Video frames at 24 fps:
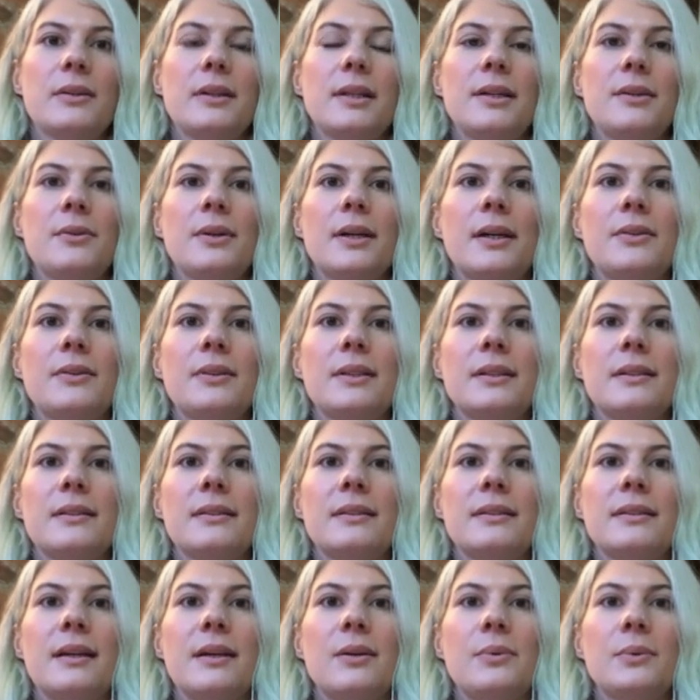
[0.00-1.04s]
around us,
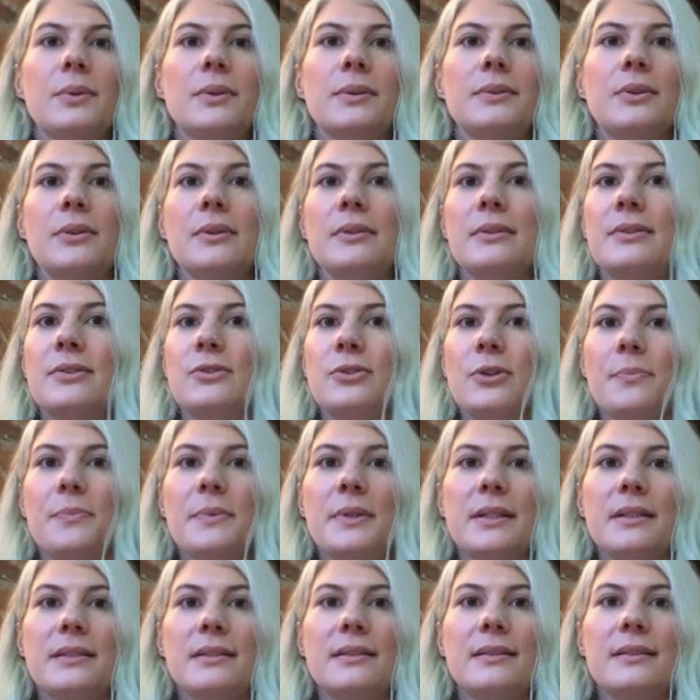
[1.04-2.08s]
that will not stop
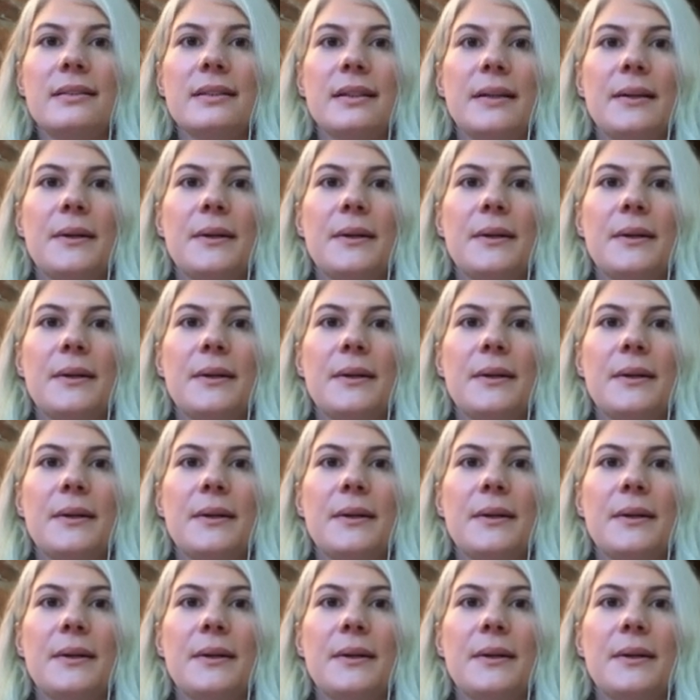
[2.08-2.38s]
this.